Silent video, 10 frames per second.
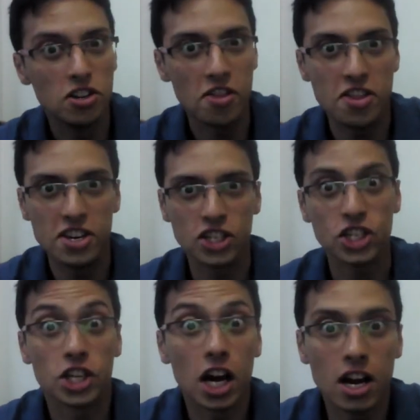the
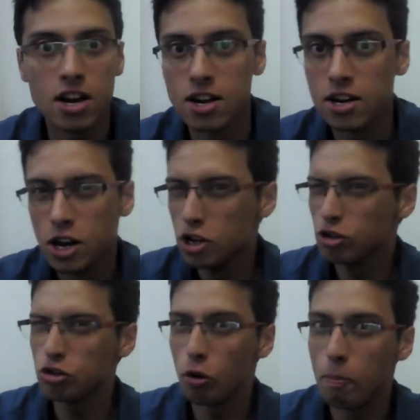sun,
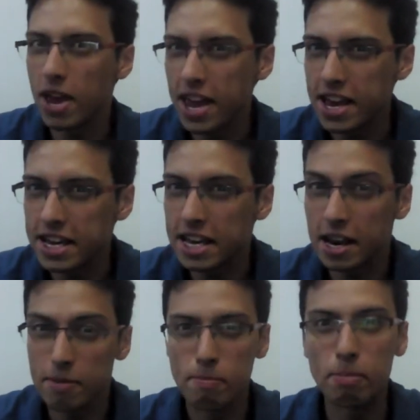so big
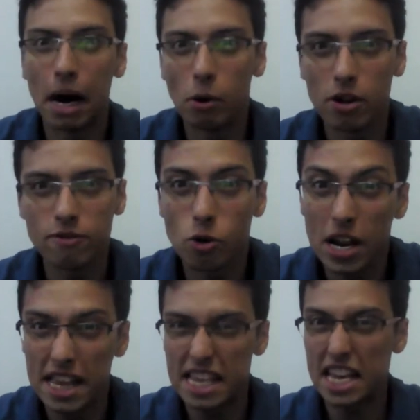and powerful
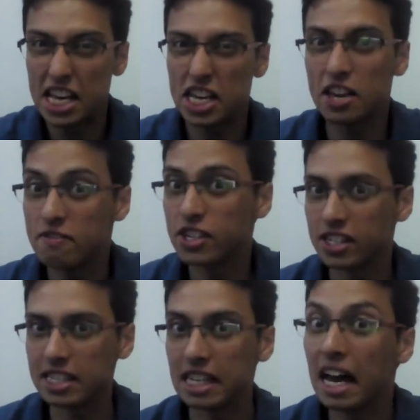and it gives
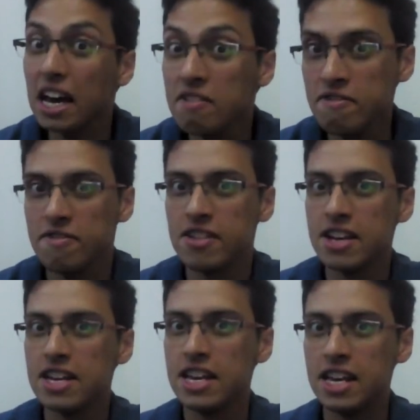us life,
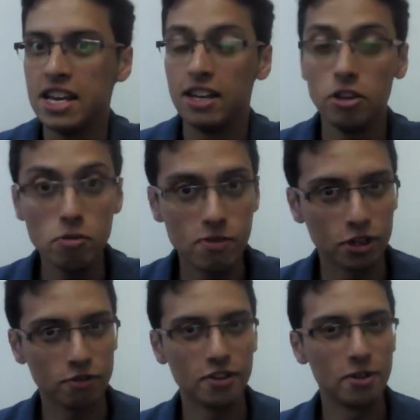you
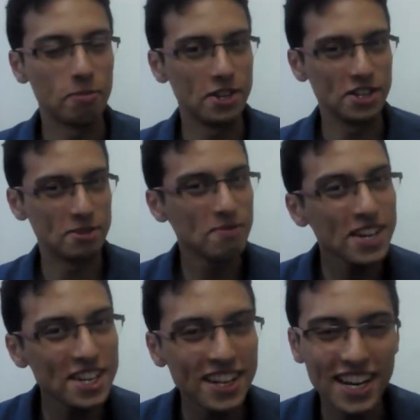must feel pretty
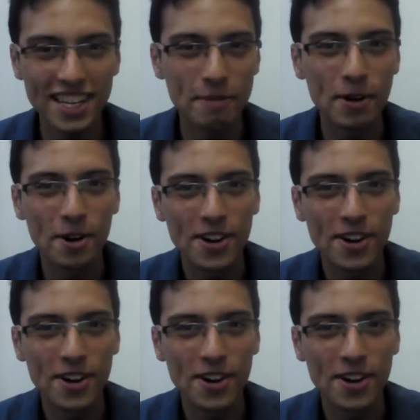special right about